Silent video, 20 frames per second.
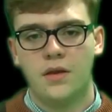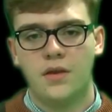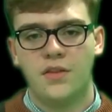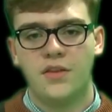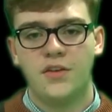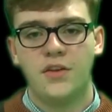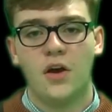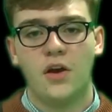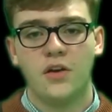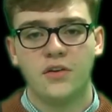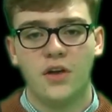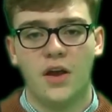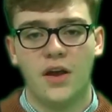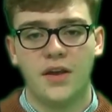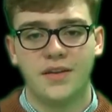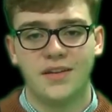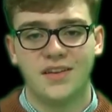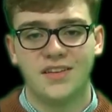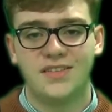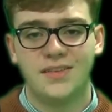The Dark
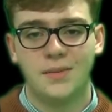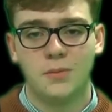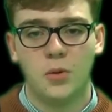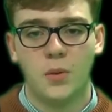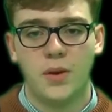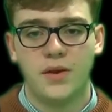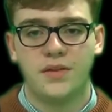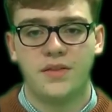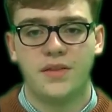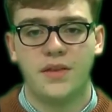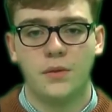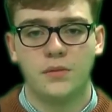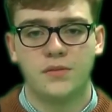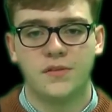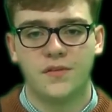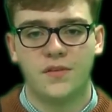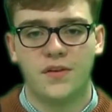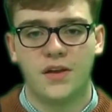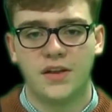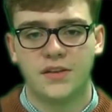Knight, in a similar way to The Hills
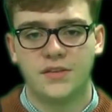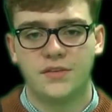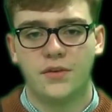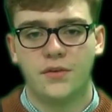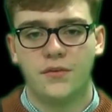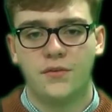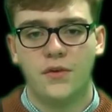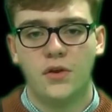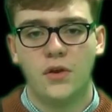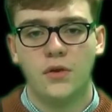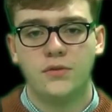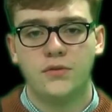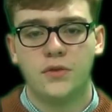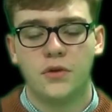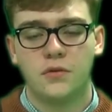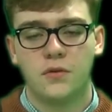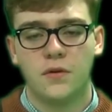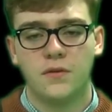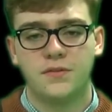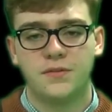of Eyes, follows
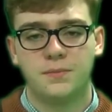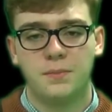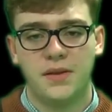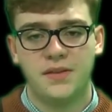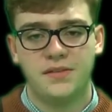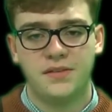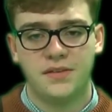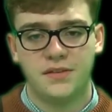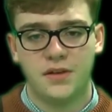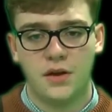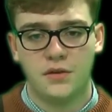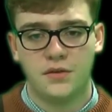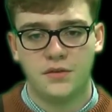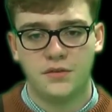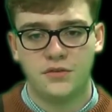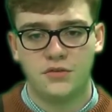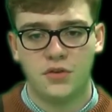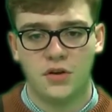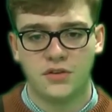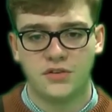Todorov's basic
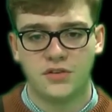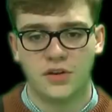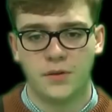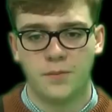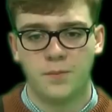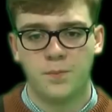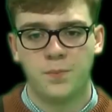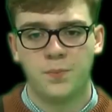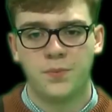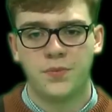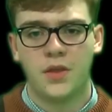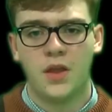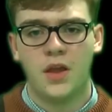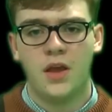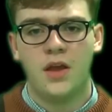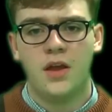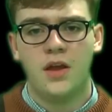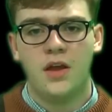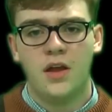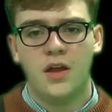narrative structure.
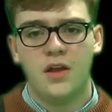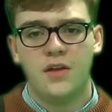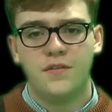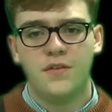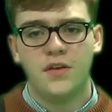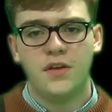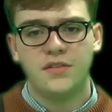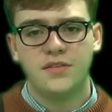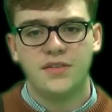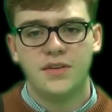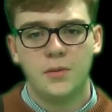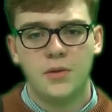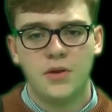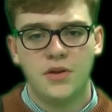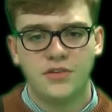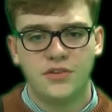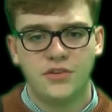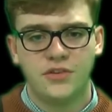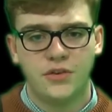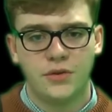Firstly, we are
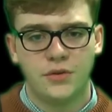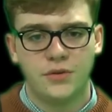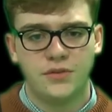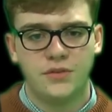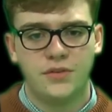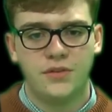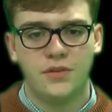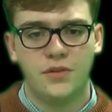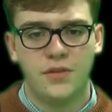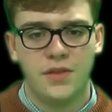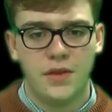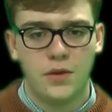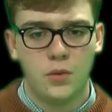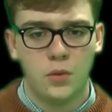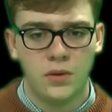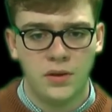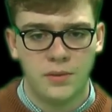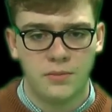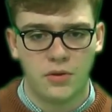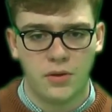introduced to the
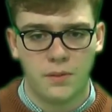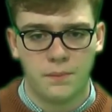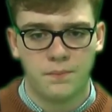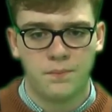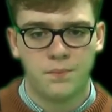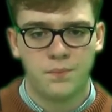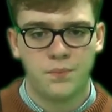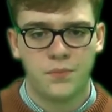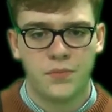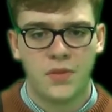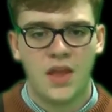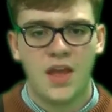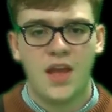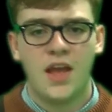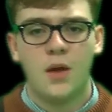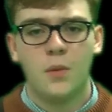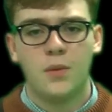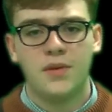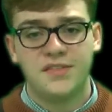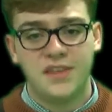Equilibrium.
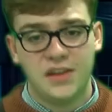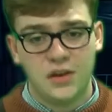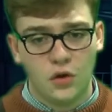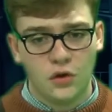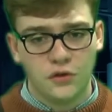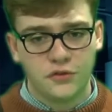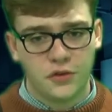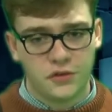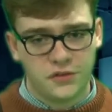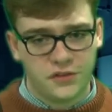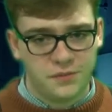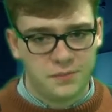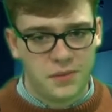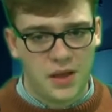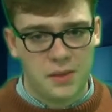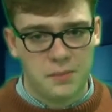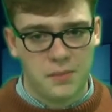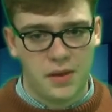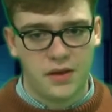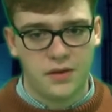We see long shots of
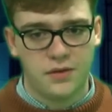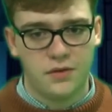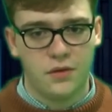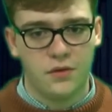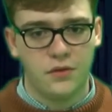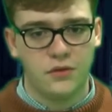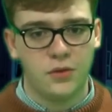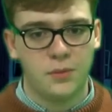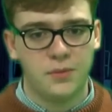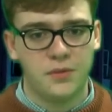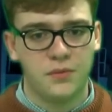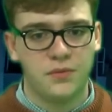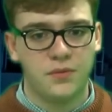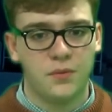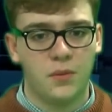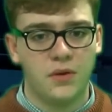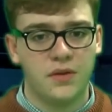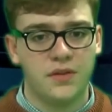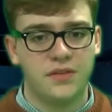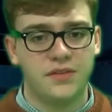Batman on the top
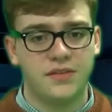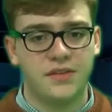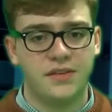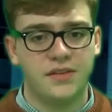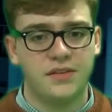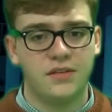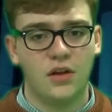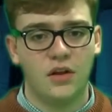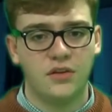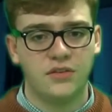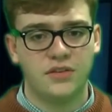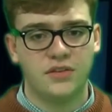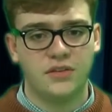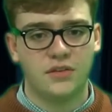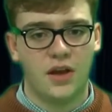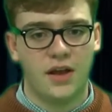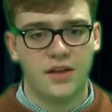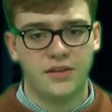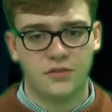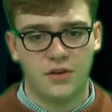of one of the city's largest
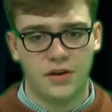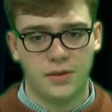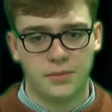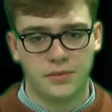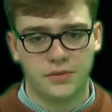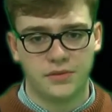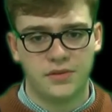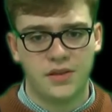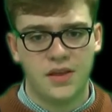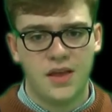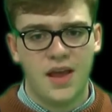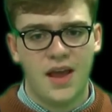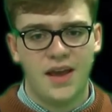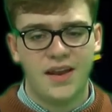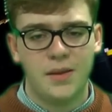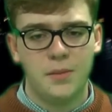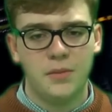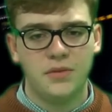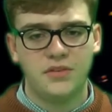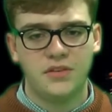skyscrapers,
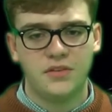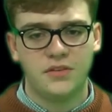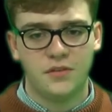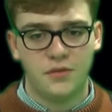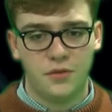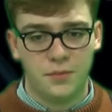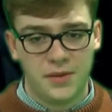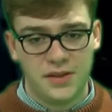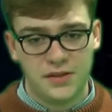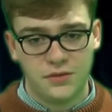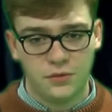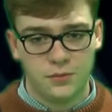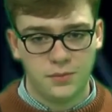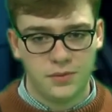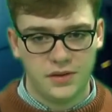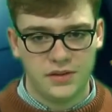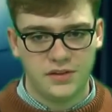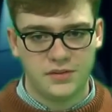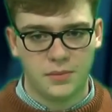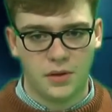and images of a peaceful
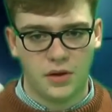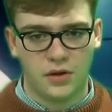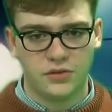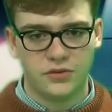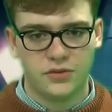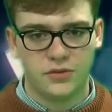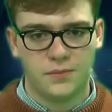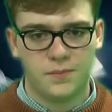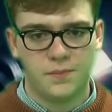police march.